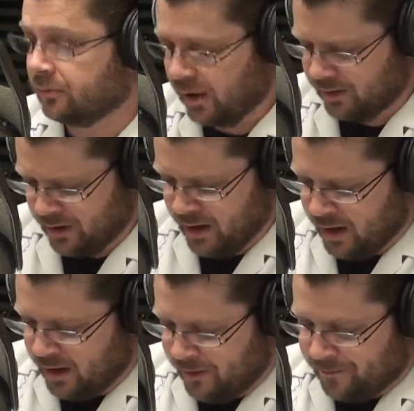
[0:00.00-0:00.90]
Right?
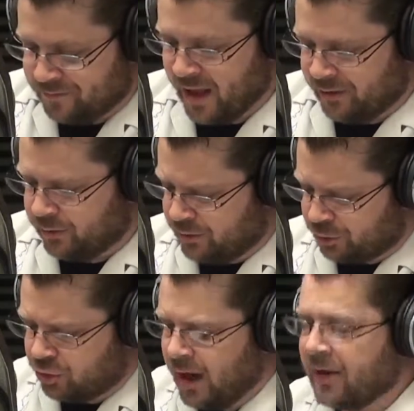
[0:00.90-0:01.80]
Right. Now, you
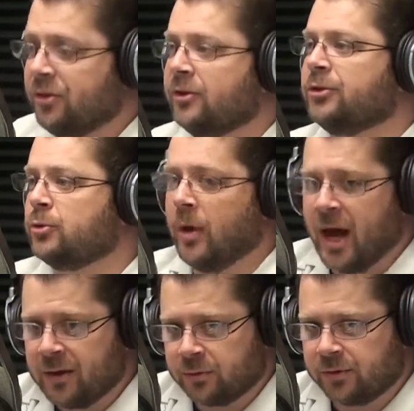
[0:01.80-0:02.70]
can track this through
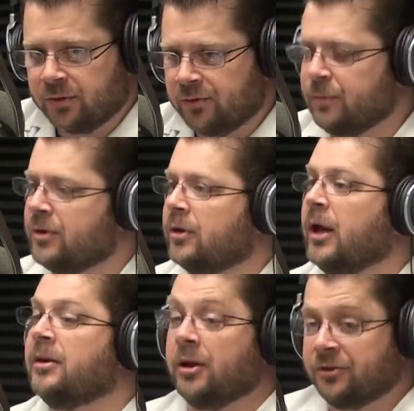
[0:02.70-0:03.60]
AdWords,
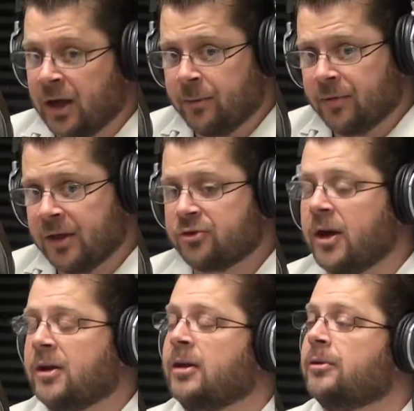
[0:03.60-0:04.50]
and on top of that,
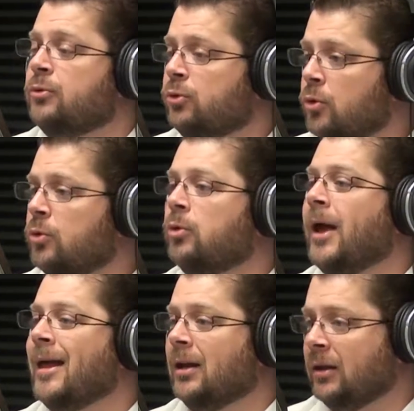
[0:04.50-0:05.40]
tracking it through
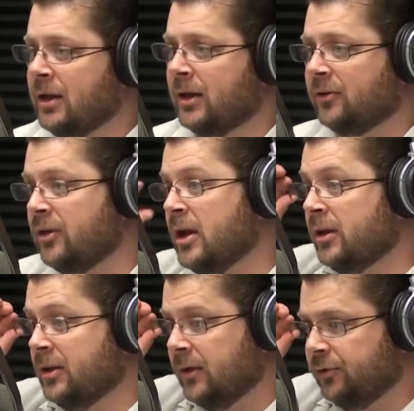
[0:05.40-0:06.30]
Google Analytics
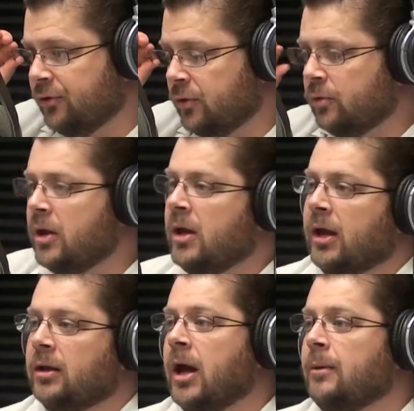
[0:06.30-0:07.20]
gives you
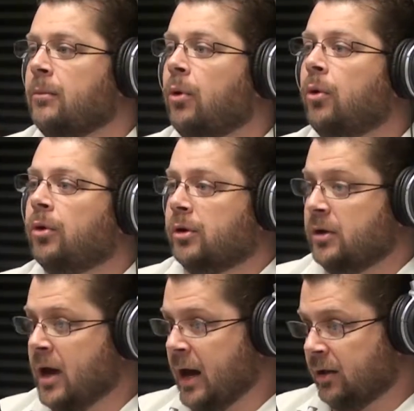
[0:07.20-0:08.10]
a lot more
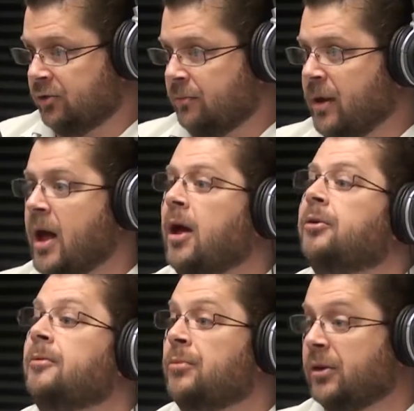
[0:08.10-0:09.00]
knowledge
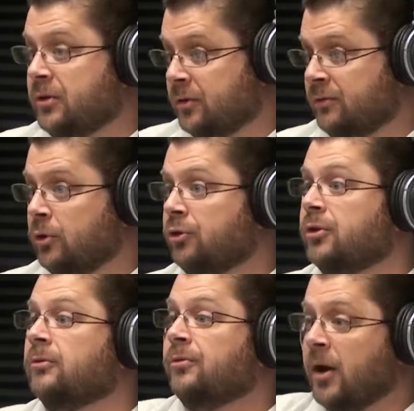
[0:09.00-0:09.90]
about the
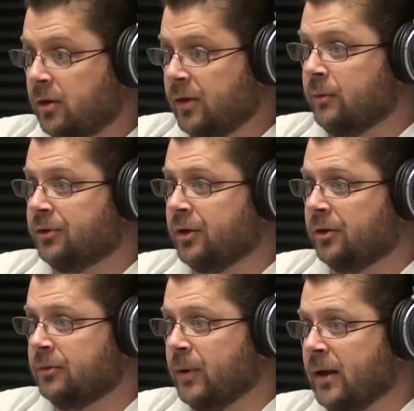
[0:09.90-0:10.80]
conversion funnel that we
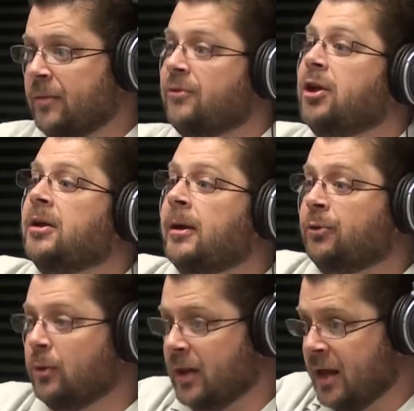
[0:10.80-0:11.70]
talked about. And if they
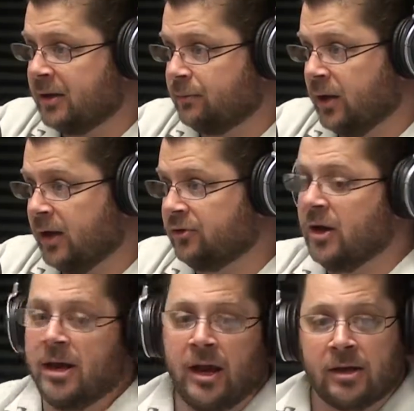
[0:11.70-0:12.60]
come to a landing
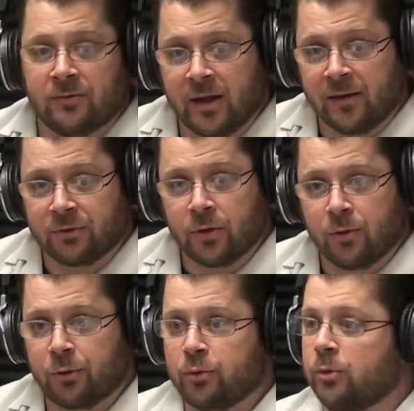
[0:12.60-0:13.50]
page and if they have to
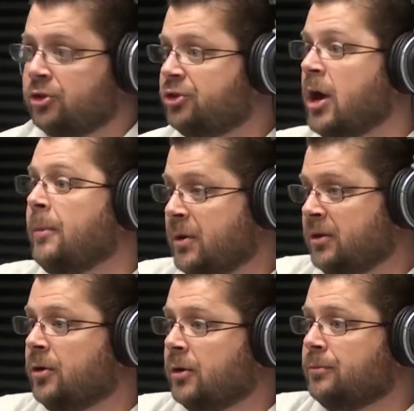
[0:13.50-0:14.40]
go through a
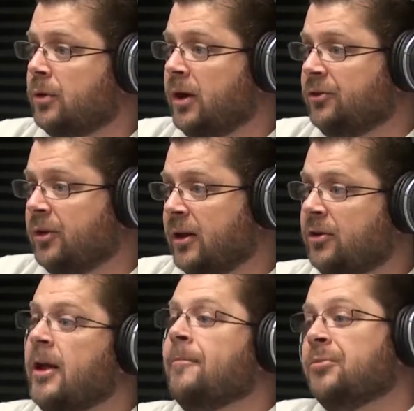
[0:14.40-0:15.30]
shopping cart
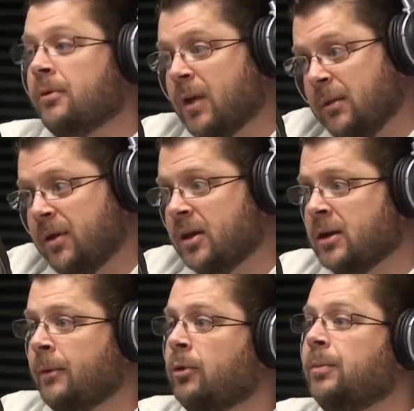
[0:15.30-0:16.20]
process, there may be a
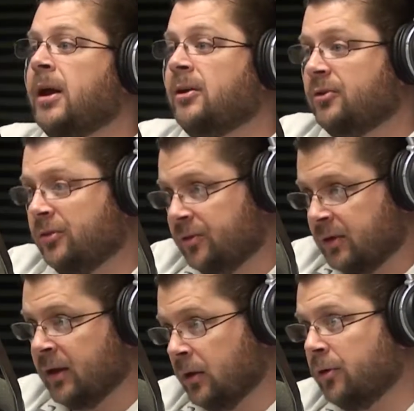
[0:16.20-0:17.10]
couple
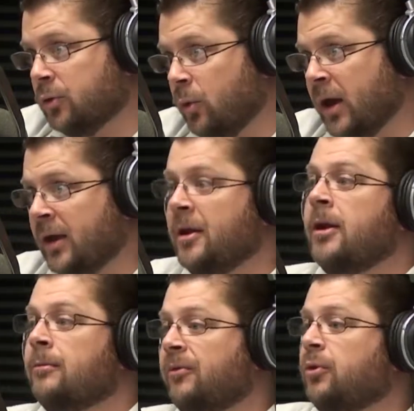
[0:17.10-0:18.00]
pages along the way
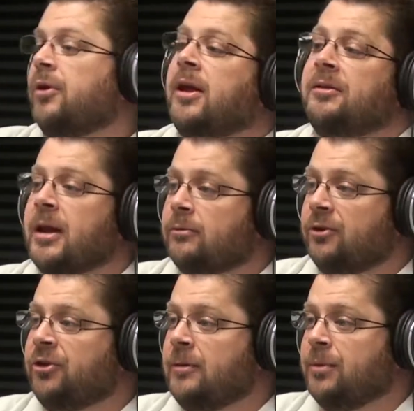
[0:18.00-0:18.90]
before they get that
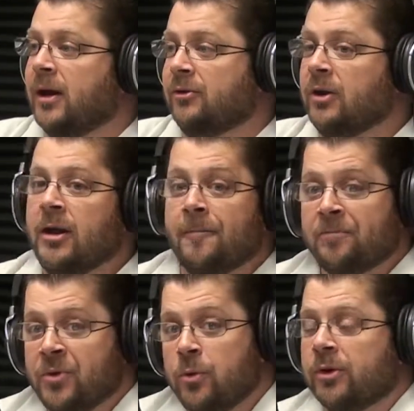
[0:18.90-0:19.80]
receipt page.
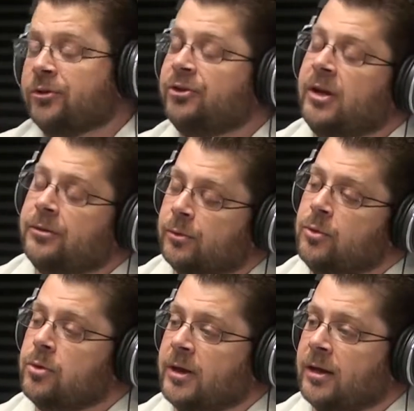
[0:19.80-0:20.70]
You can see through
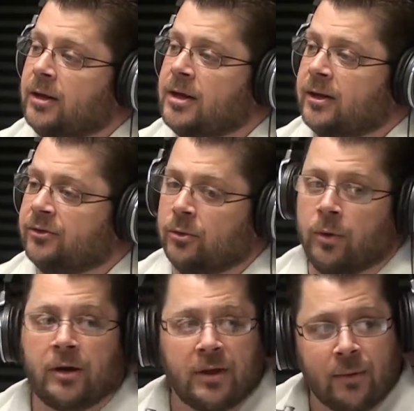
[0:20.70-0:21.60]
Google Analytics
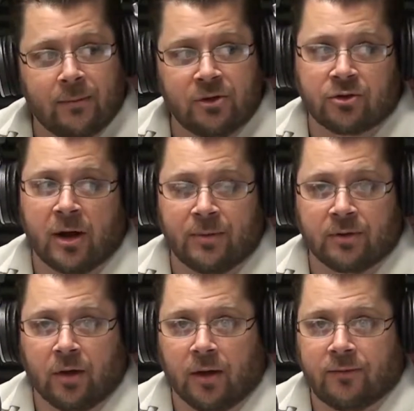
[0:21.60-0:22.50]
where they may be
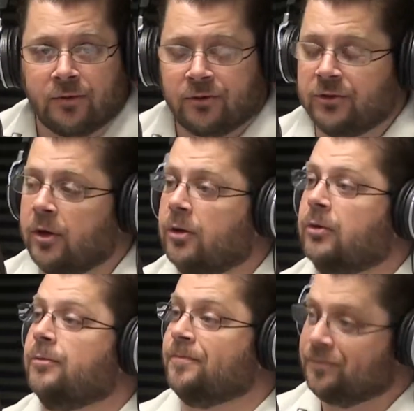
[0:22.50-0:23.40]
dropping off.
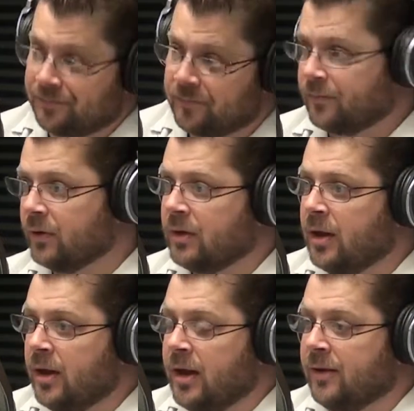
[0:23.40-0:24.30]
So
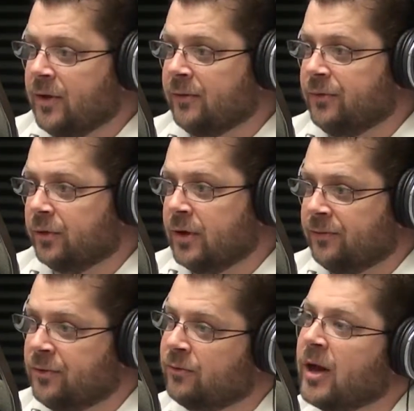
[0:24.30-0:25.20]
If
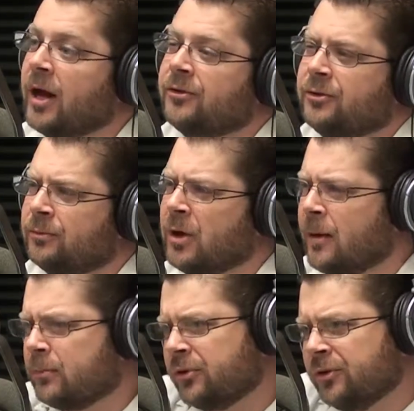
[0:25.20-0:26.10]
you've got some
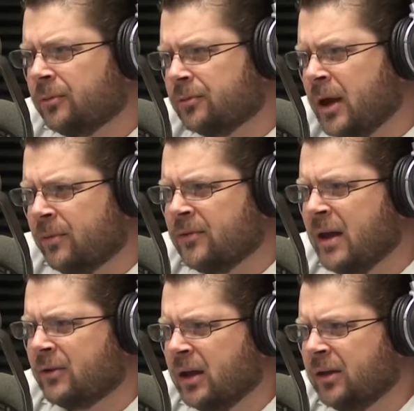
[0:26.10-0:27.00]
cumbersome type of
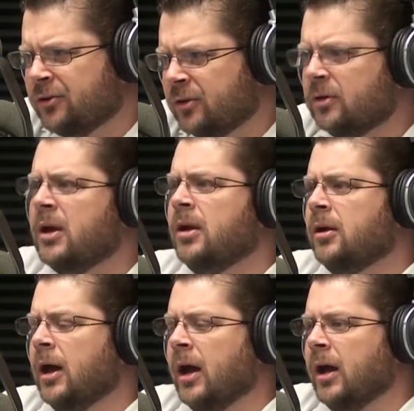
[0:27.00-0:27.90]
navigation
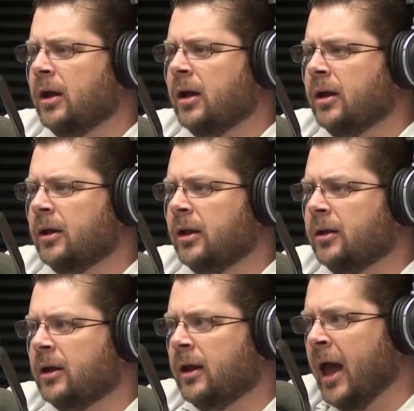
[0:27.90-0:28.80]

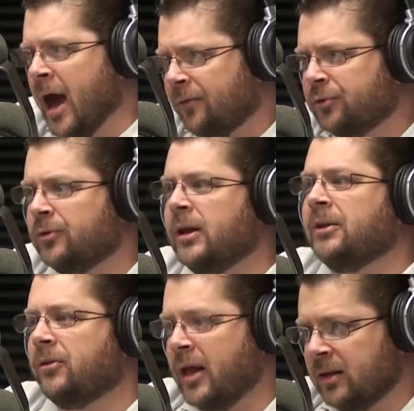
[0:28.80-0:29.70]
after they
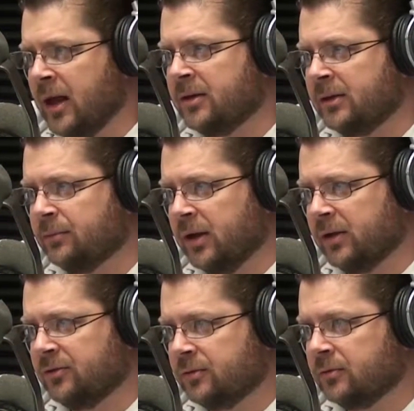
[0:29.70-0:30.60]
get to that landing
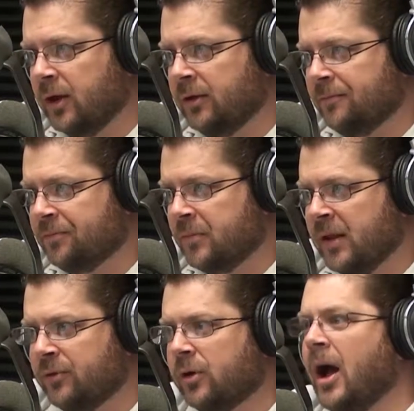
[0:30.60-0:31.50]
page, right? Mm-hmm.
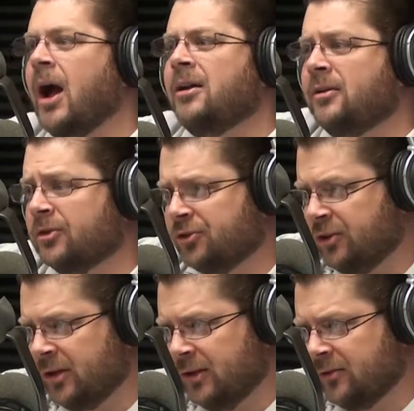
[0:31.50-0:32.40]
If you're hiding the
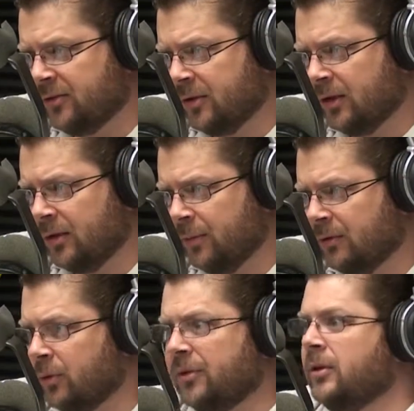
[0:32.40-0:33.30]
cheese a little
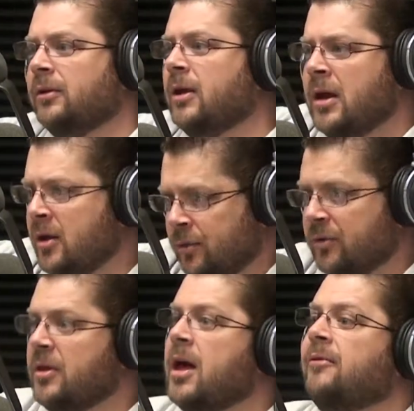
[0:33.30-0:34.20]
bit with
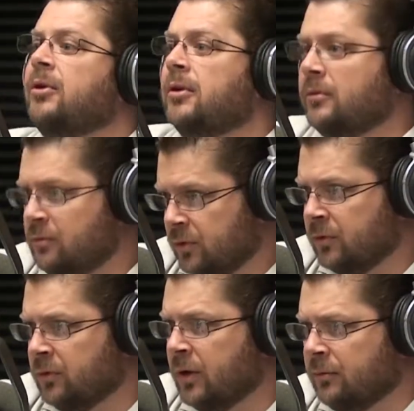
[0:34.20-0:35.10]
not a very
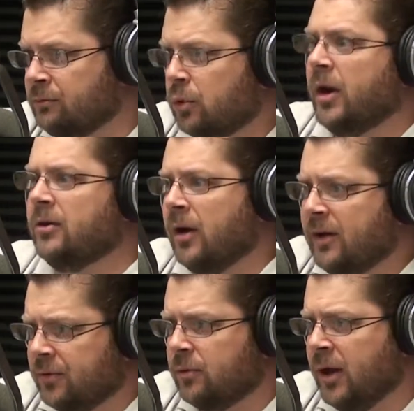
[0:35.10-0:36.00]
bright
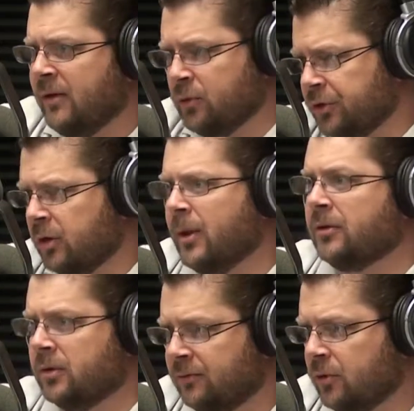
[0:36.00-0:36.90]
graphic or what have you, we'll talk
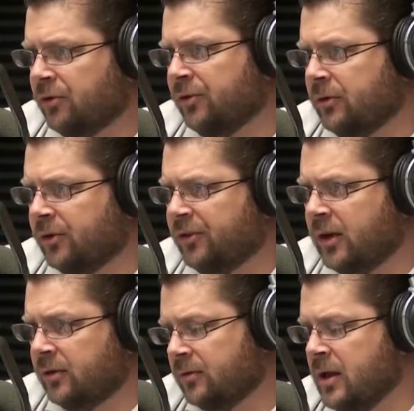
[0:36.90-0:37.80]
about conversions here in a
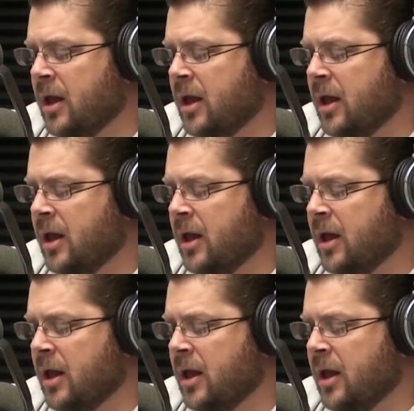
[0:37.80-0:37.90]
second.